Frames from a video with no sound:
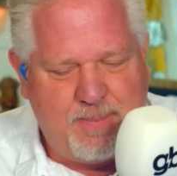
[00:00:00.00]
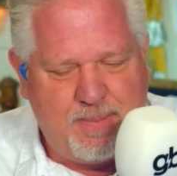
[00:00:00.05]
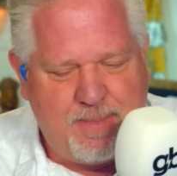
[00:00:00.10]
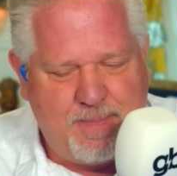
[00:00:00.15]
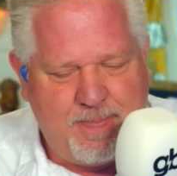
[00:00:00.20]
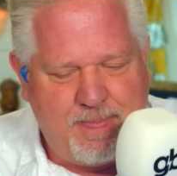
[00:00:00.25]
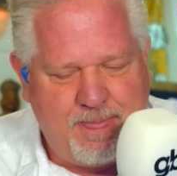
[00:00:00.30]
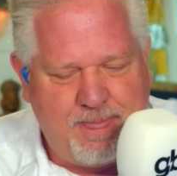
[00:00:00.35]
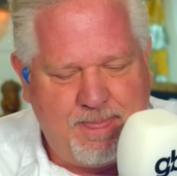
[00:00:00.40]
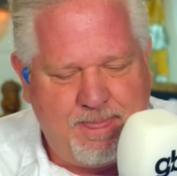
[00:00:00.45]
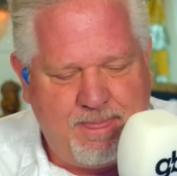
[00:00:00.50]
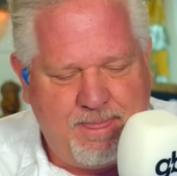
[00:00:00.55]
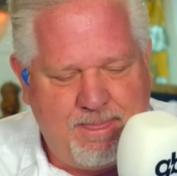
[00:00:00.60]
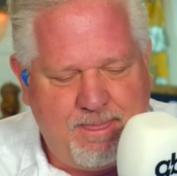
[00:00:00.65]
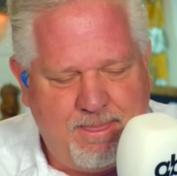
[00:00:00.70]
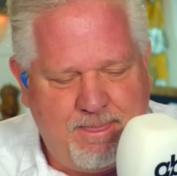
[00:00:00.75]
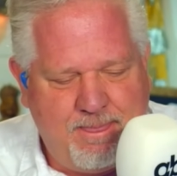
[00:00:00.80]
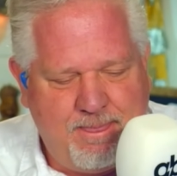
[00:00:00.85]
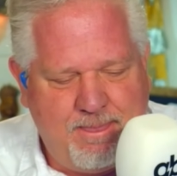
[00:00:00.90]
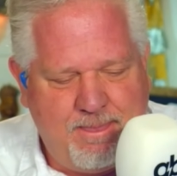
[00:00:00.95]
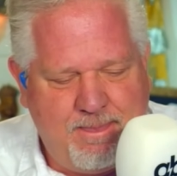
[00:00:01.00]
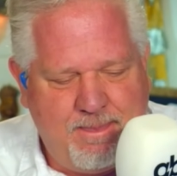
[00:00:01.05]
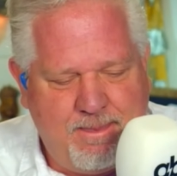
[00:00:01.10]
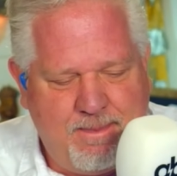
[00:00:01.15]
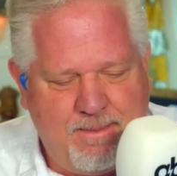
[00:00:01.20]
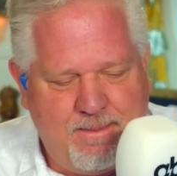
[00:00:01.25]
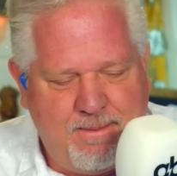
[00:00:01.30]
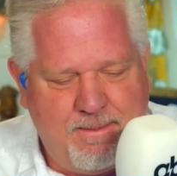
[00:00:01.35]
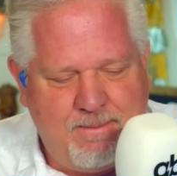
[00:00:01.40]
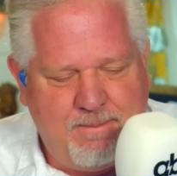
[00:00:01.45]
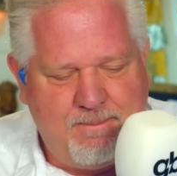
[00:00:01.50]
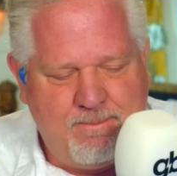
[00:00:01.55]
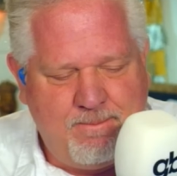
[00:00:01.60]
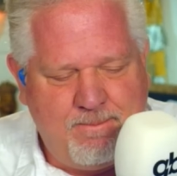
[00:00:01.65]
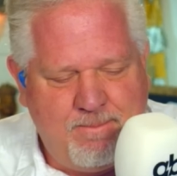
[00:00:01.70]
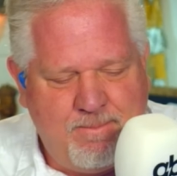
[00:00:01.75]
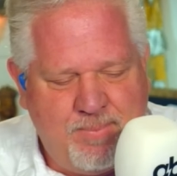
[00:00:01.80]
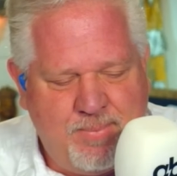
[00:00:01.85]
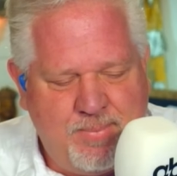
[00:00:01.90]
[no speech]